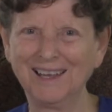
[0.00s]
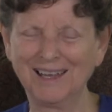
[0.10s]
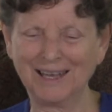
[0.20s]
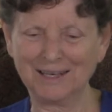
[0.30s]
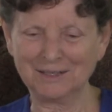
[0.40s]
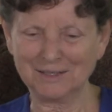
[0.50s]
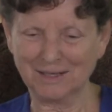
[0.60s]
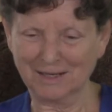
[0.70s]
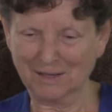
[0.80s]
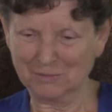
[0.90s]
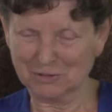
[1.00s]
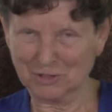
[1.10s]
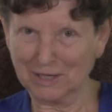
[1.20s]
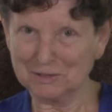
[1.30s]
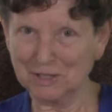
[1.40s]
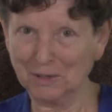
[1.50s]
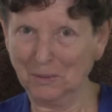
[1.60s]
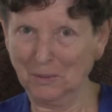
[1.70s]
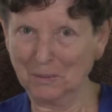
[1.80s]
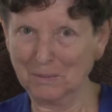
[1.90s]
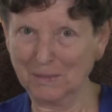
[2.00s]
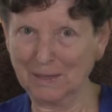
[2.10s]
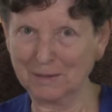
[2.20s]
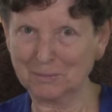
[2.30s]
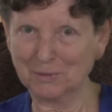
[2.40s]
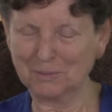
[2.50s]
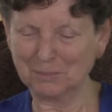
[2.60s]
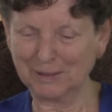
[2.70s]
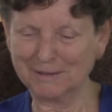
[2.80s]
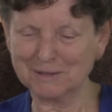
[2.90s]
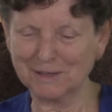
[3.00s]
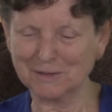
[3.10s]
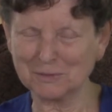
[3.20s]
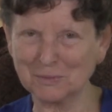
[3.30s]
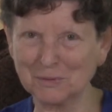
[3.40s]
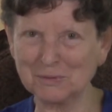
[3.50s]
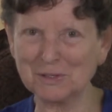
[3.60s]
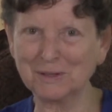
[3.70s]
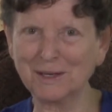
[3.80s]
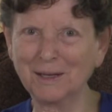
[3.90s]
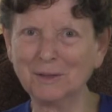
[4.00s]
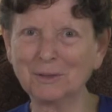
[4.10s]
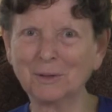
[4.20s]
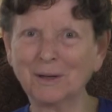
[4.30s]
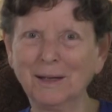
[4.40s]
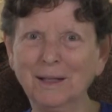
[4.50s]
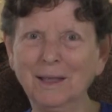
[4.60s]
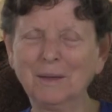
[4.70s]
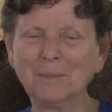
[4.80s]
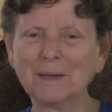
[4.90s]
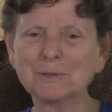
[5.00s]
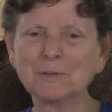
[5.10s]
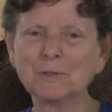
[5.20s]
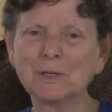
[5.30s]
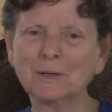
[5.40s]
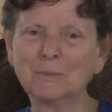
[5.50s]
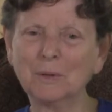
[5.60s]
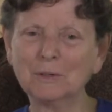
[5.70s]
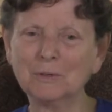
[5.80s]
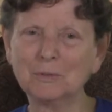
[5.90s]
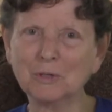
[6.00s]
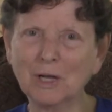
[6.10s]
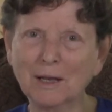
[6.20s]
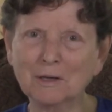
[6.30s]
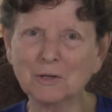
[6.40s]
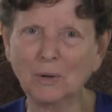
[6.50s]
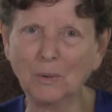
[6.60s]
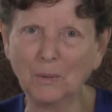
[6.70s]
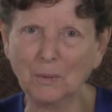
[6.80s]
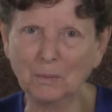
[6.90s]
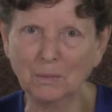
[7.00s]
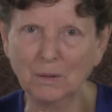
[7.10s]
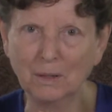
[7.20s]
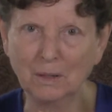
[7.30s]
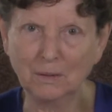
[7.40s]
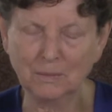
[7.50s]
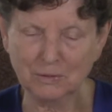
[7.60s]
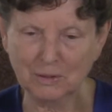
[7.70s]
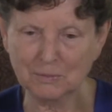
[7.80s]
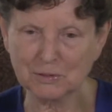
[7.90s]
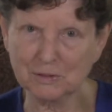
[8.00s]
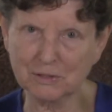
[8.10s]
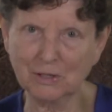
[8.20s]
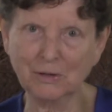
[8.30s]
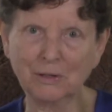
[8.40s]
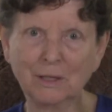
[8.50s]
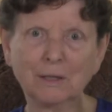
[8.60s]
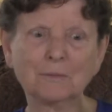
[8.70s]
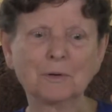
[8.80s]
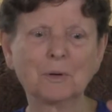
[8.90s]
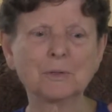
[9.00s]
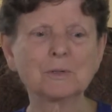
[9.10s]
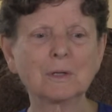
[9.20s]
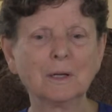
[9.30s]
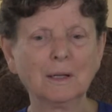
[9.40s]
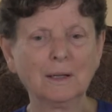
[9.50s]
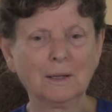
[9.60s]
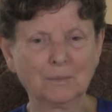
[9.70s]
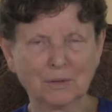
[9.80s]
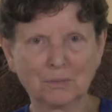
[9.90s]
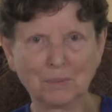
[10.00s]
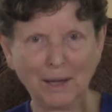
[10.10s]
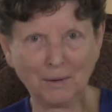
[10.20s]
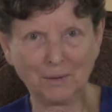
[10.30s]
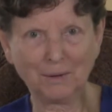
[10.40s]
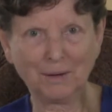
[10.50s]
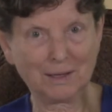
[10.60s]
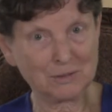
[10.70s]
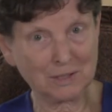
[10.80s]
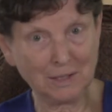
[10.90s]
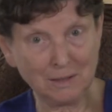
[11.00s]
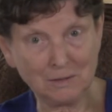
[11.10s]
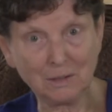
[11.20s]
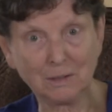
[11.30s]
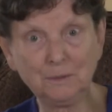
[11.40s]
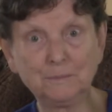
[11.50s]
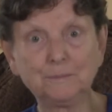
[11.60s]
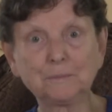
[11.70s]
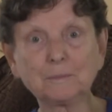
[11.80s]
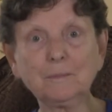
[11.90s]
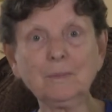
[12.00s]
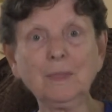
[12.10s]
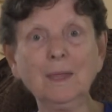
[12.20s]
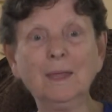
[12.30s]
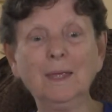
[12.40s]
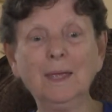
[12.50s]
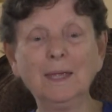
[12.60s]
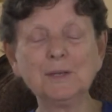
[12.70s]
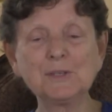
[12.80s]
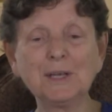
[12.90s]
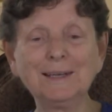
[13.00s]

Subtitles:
And he was chanting Om at that point, planting his words in the ether. Master said, when you chant Om with deep sincerity, and of course with power, as he did, he said,